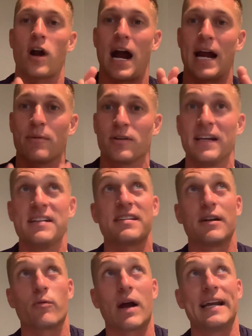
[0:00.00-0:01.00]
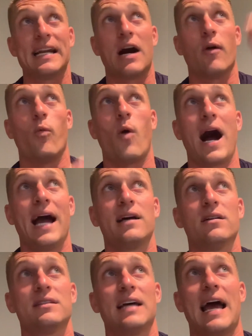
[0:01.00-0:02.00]
I'm releasing it right now.
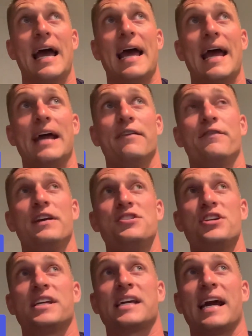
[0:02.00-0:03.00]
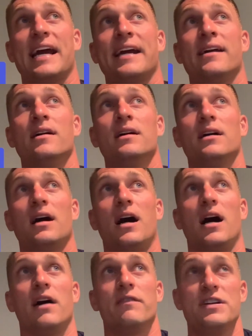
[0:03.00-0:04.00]
Wild and VGK,
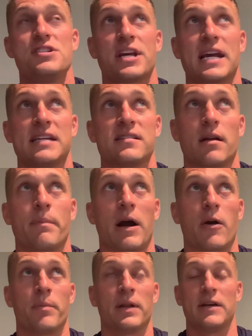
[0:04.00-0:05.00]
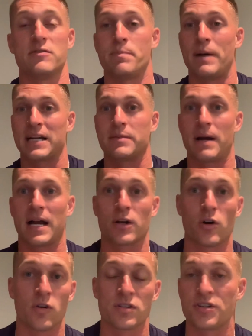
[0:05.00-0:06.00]
uh, VGK is on a power play. It was back-to-back -back
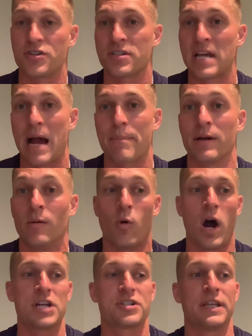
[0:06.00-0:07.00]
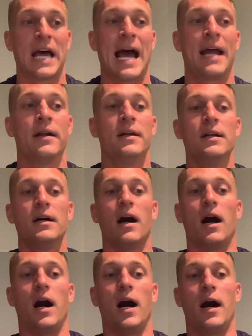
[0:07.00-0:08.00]
goals that just happened. I'm watching that.
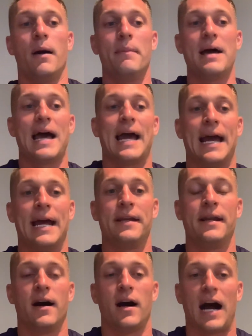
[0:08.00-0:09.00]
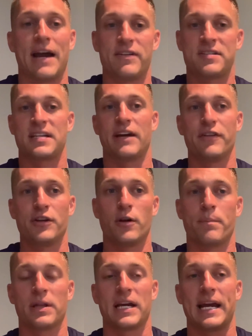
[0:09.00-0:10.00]
Um, and uh, I have a seven
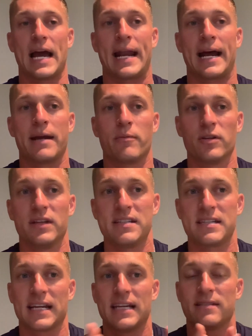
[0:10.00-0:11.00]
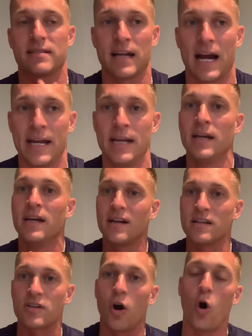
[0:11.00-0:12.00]
unit play and I am releasing it tonight.
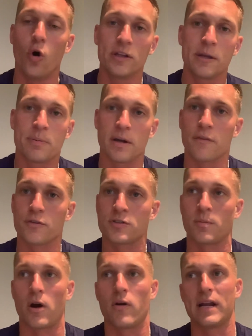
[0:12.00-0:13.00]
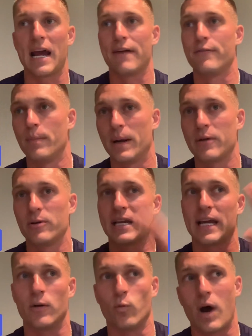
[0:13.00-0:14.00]
It's the only play for tomorrow and everybody will
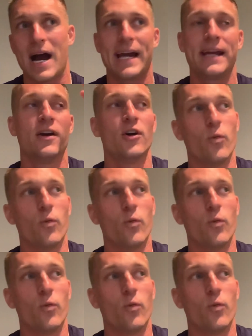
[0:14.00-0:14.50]
get it. Why?